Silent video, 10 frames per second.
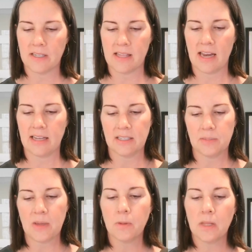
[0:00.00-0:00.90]
to that
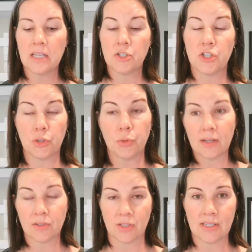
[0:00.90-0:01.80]
is people that do
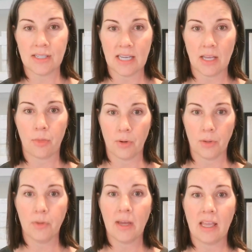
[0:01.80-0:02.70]
actually stick
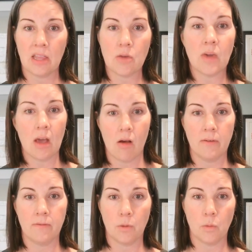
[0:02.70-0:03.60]
through and you get on
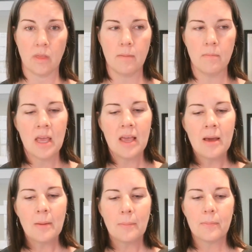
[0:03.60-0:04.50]
the phone with them,
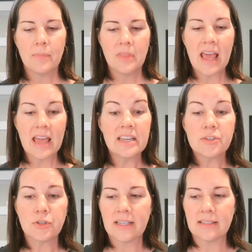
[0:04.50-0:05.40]
the
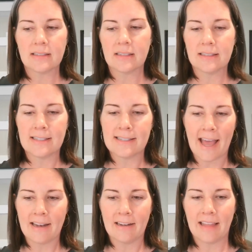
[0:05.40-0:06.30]
industry is
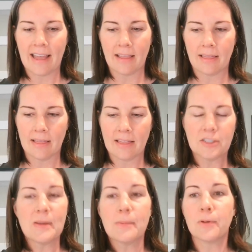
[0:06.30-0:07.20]
set, like
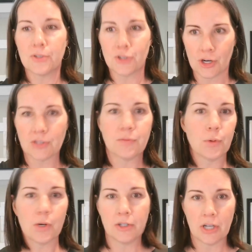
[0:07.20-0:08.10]
there's people that charge
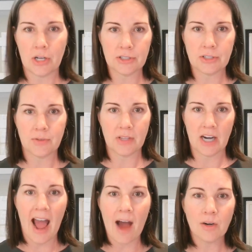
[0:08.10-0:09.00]
$400 for
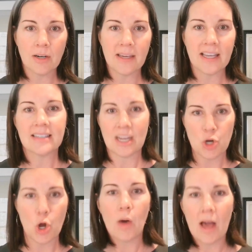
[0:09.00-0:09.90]
their hour because they
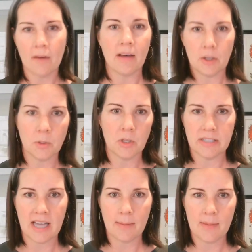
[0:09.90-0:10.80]
know how valuable
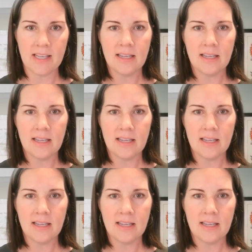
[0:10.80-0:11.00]
their time is.